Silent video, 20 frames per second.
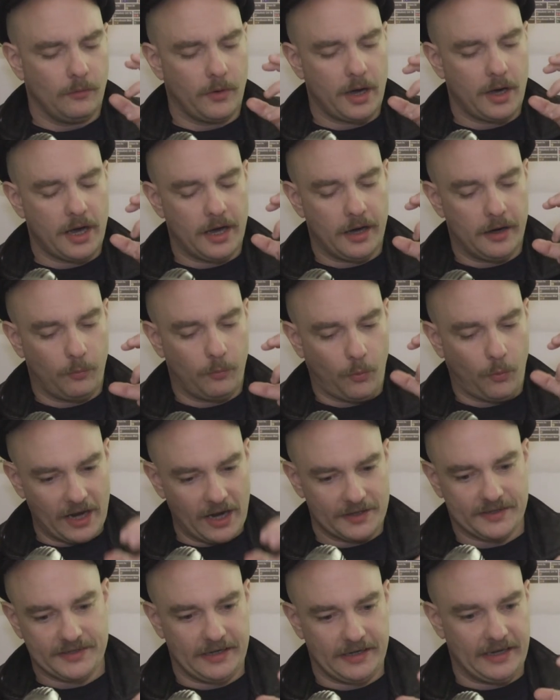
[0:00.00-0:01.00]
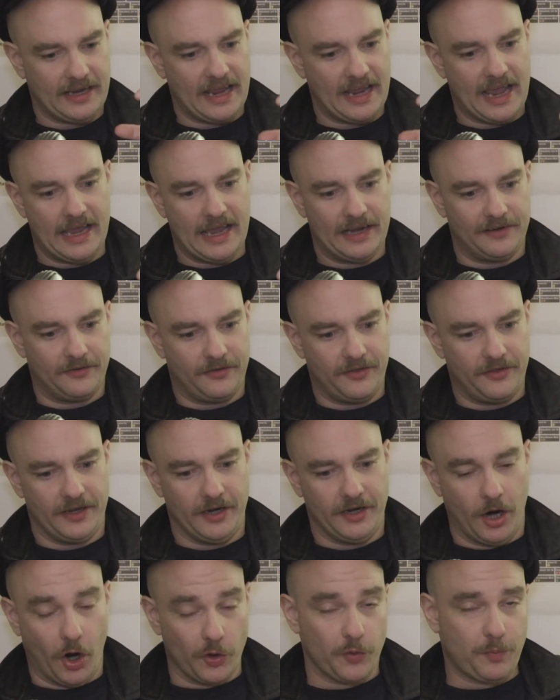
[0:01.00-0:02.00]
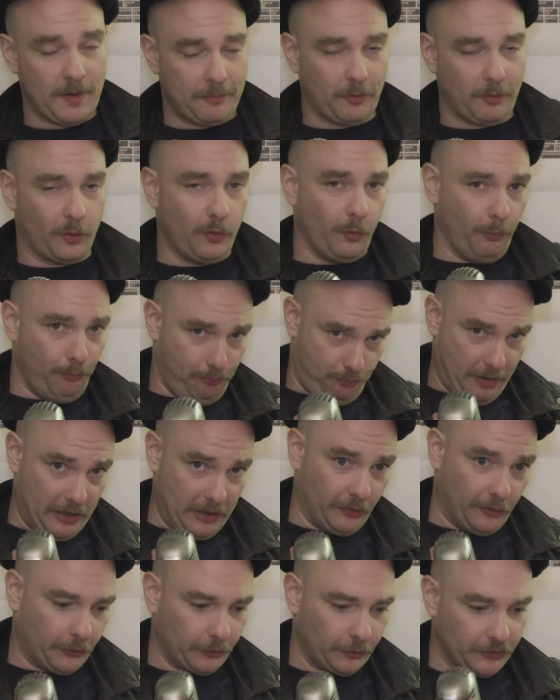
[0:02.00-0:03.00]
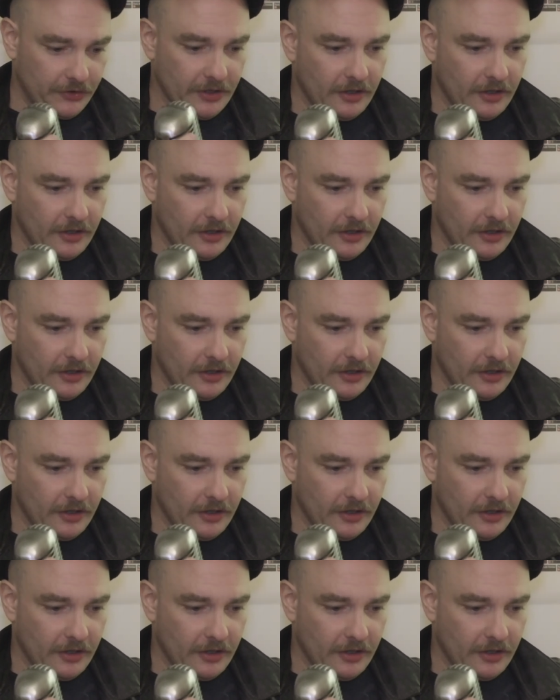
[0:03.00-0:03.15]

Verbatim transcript: uh, WotC and the other people who build